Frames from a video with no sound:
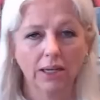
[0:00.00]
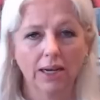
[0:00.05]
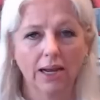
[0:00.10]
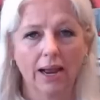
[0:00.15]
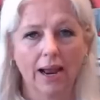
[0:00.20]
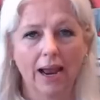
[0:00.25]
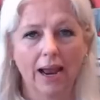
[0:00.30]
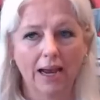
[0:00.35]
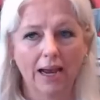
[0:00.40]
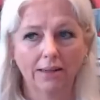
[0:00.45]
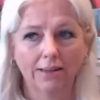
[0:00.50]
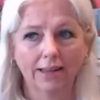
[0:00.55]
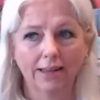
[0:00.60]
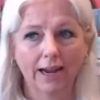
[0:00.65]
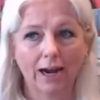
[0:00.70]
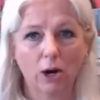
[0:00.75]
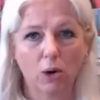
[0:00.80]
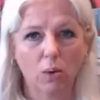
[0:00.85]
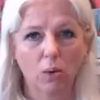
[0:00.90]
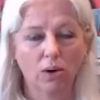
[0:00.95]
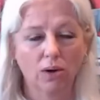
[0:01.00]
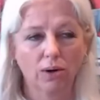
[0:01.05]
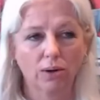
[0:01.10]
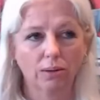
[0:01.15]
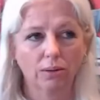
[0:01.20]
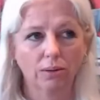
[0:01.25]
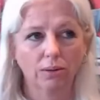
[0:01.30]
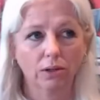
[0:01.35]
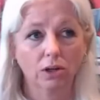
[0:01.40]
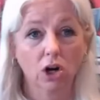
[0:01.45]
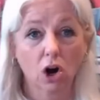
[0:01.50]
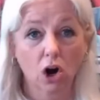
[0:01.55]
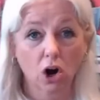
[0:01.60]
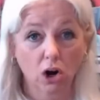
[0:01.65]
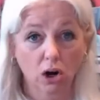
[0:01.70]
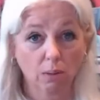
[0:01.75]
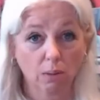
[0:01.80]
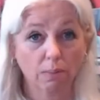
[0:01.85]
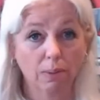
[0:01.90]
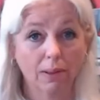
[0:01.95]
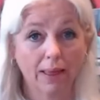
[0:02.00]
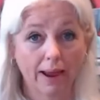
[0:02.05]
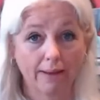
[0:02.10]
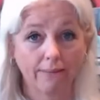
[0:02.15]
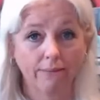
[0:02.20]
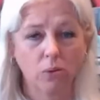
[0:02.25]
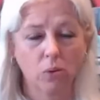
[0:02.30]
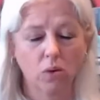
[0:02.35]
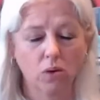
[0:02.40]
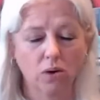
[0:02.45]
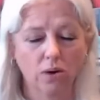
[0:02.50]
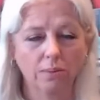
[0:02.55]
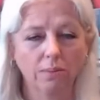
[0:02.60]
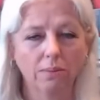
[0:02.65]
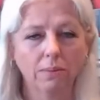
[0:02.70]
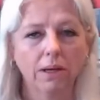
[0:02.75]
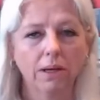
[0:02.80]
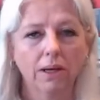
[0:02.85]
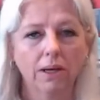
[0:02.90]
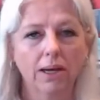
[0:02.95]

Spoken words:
as our cart platform.